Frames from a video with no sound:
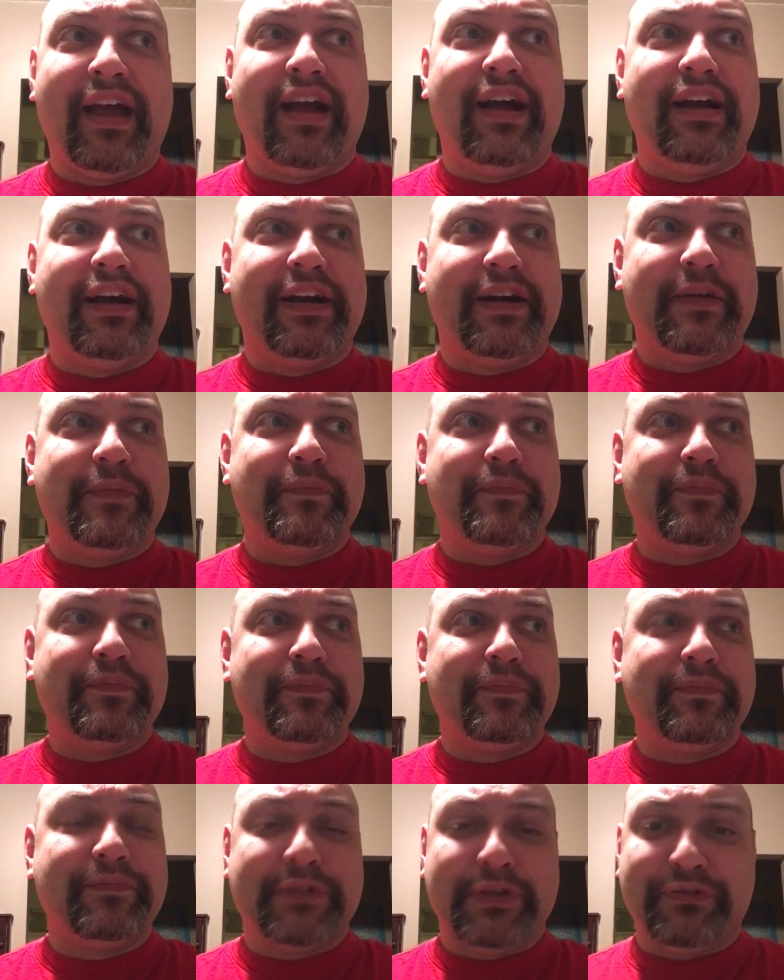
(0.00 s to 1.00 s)
Um,
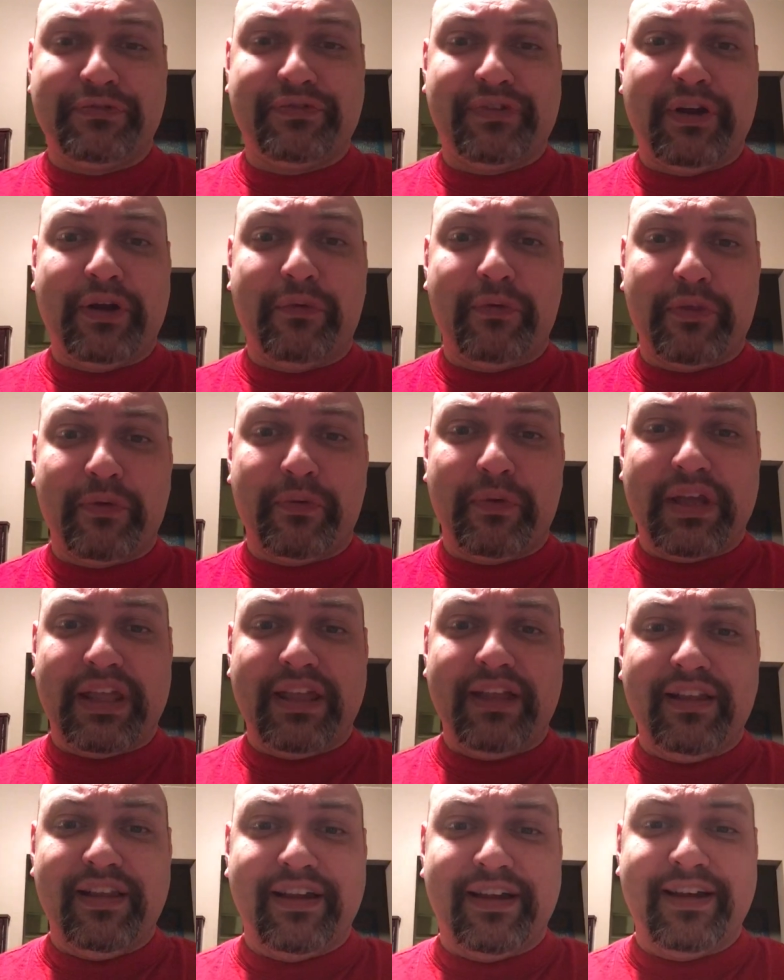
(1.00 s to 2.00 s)
don't fuck with a
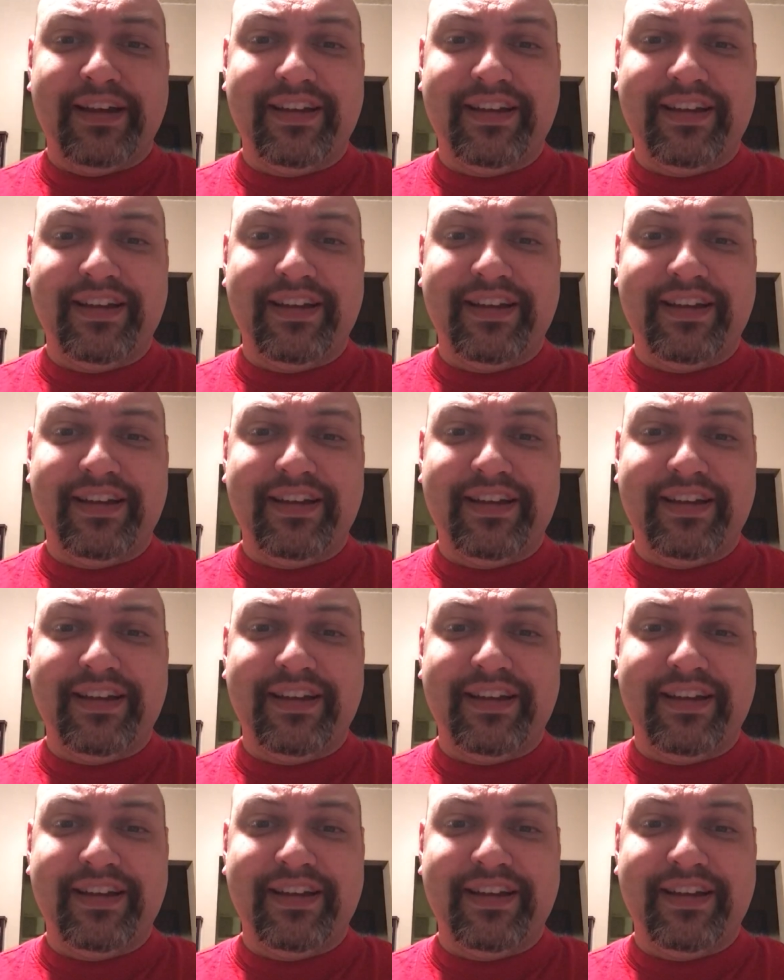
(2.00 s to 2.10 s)
Waheela.